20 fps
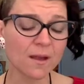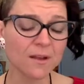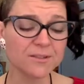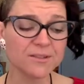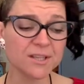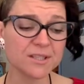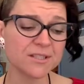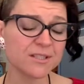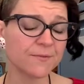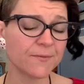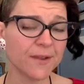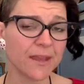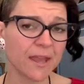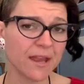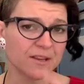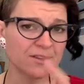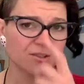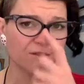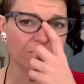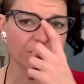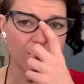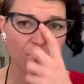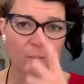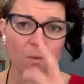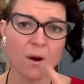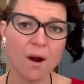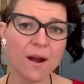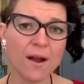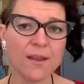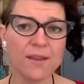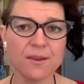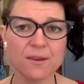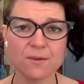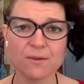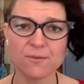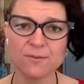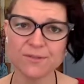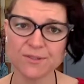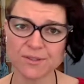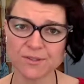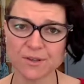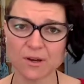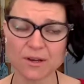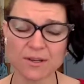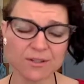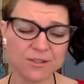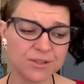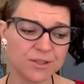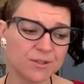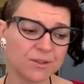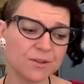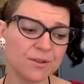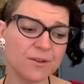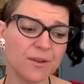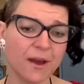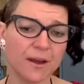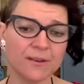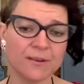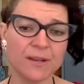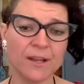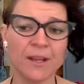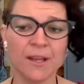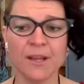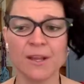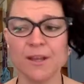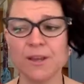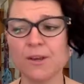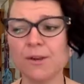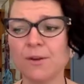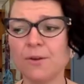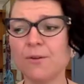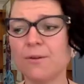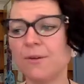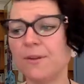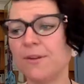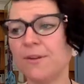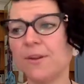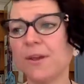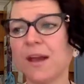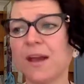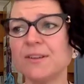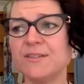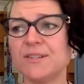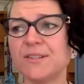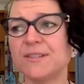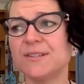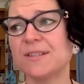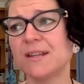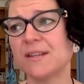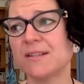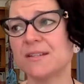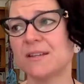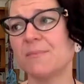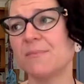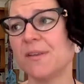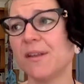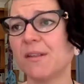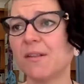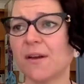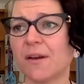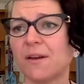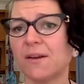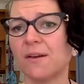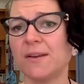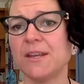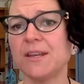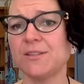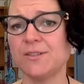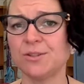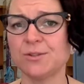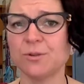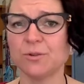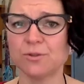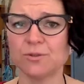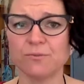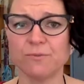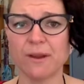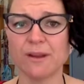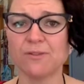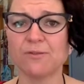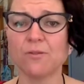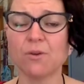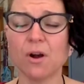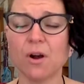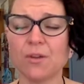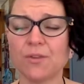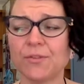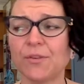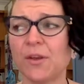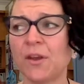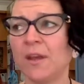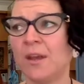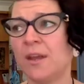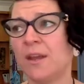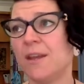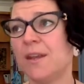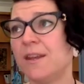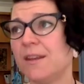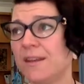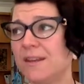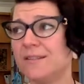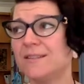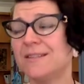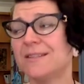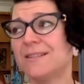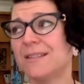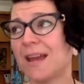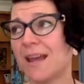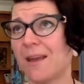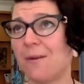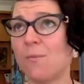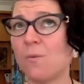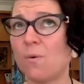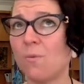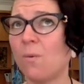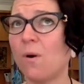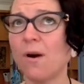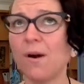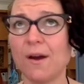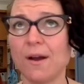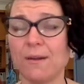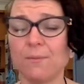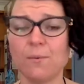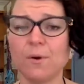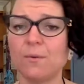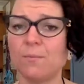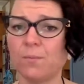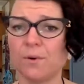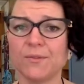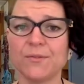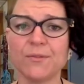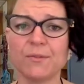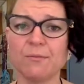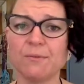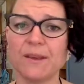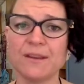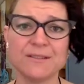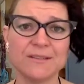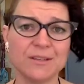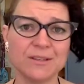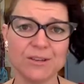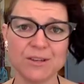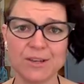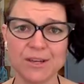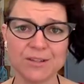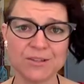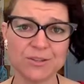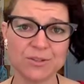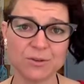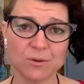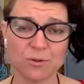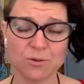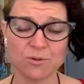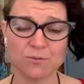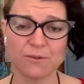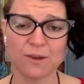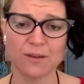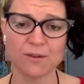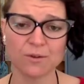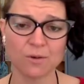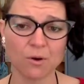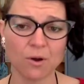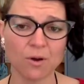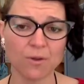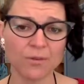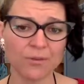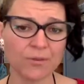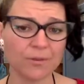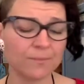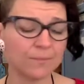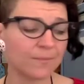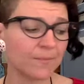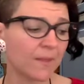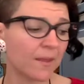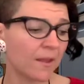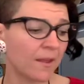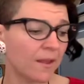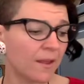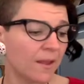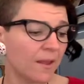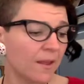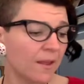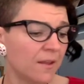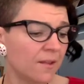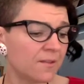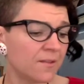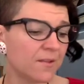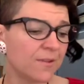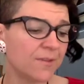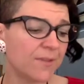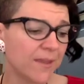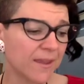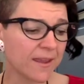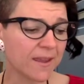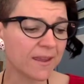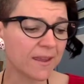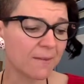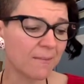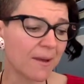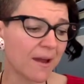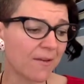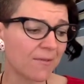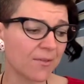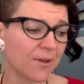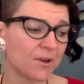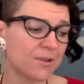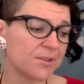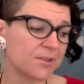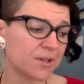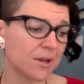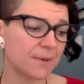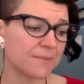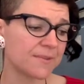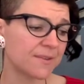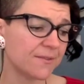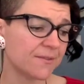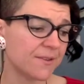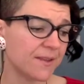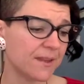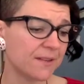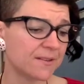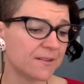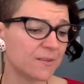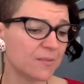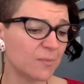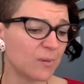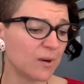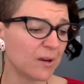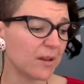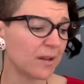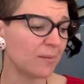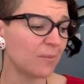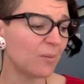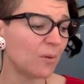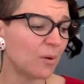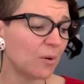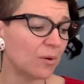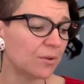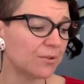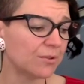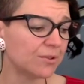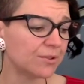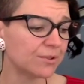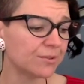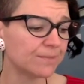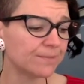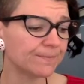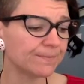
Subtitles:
justification for why you've decided to do that. You can't just say something like, I need to talk to Red Cross. You need to say, well, why? What's the reason you need to talk to Red Cross? So thinking about those types of things is pretty important.